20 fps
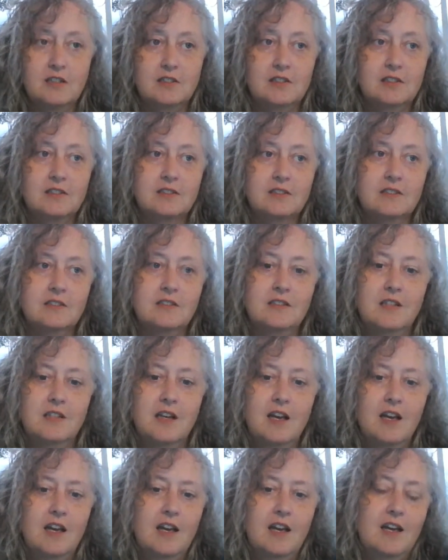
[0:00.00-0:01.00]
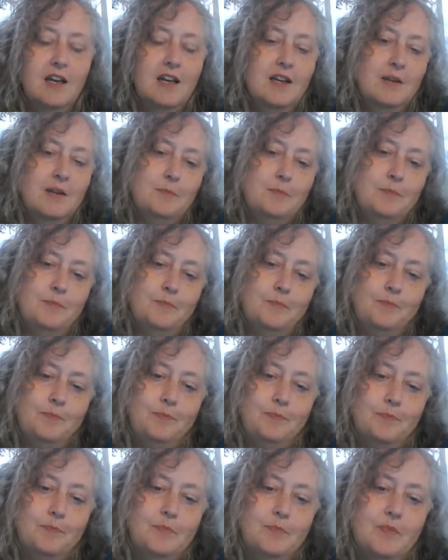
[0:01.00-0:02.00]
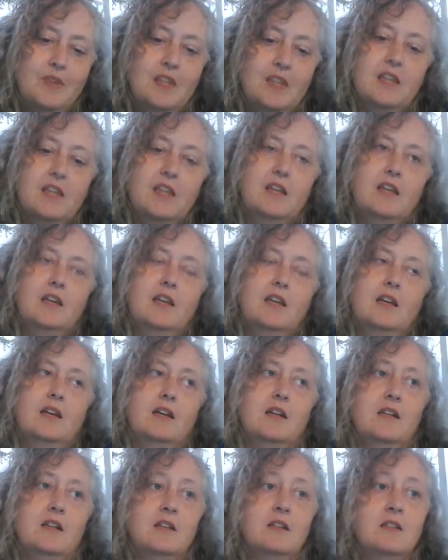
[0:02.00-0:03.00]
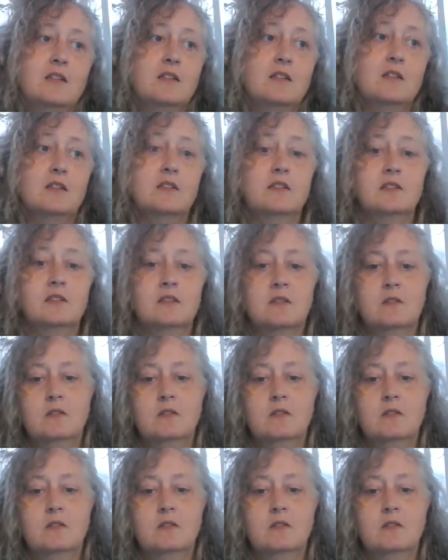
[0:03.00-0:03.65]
Nobody speaks.